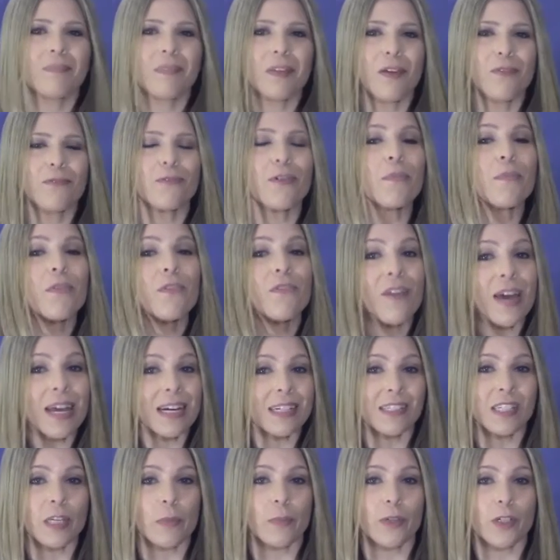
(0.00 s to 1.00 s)
From a
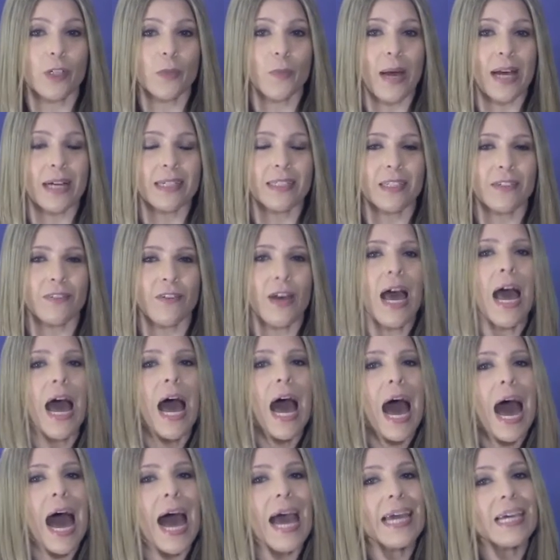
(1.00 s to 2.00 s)
fantasy perspective,
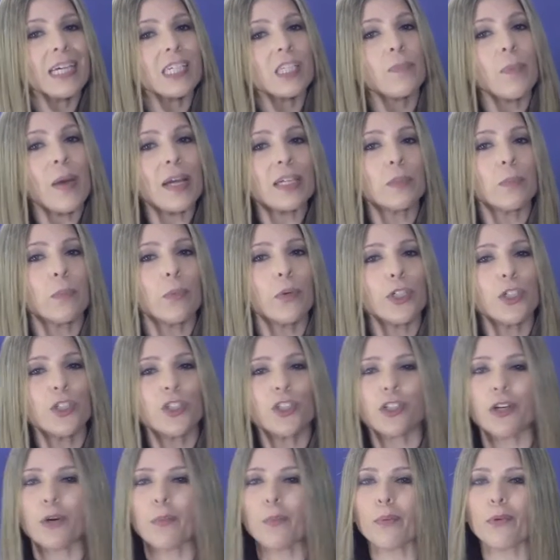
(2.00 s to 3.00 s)
I expect Bush
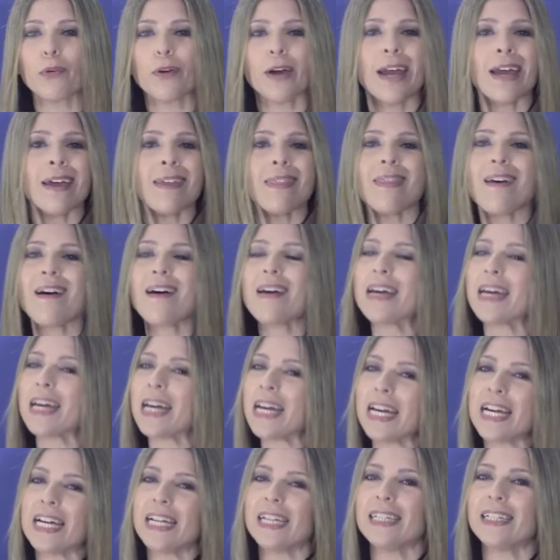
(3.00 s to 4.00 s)
to bring the
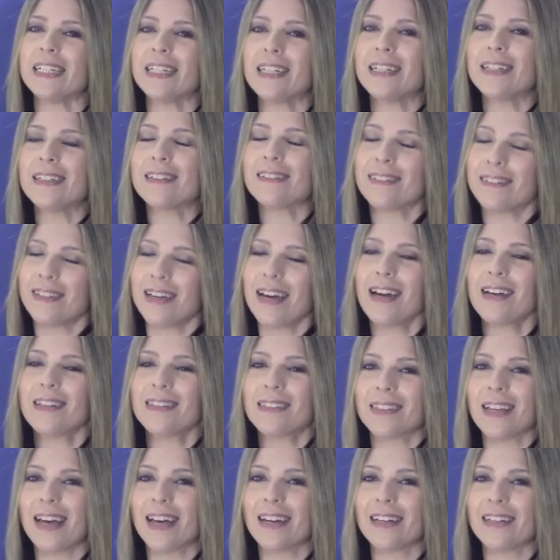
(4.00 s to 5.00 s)
heat. Yeah,
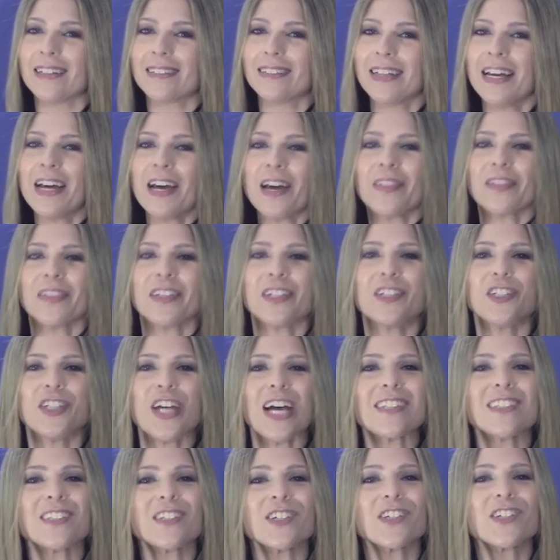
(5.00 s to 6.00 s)
I said it. The
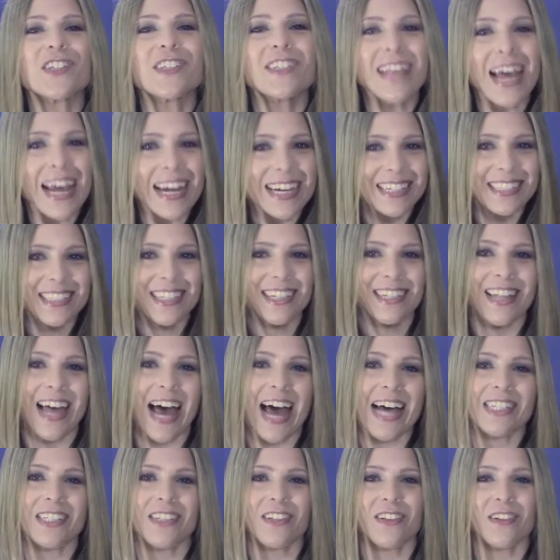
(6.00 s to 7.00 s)
Jets are second to
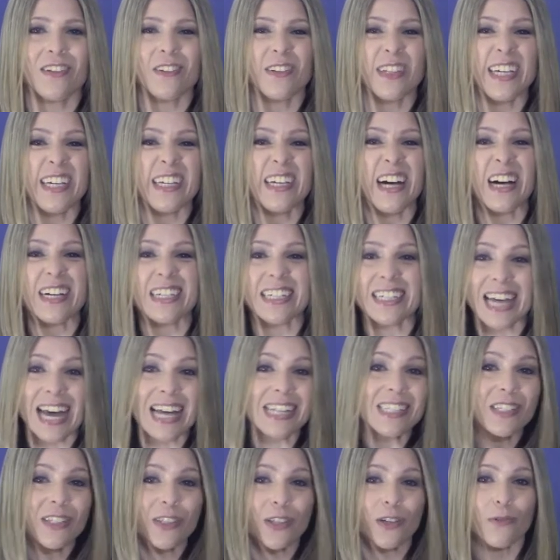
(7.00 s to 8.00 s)
last in the league
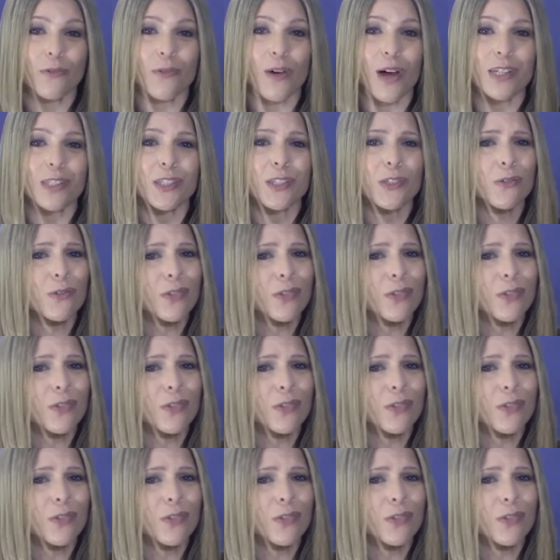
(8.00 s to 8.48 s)
against the run, so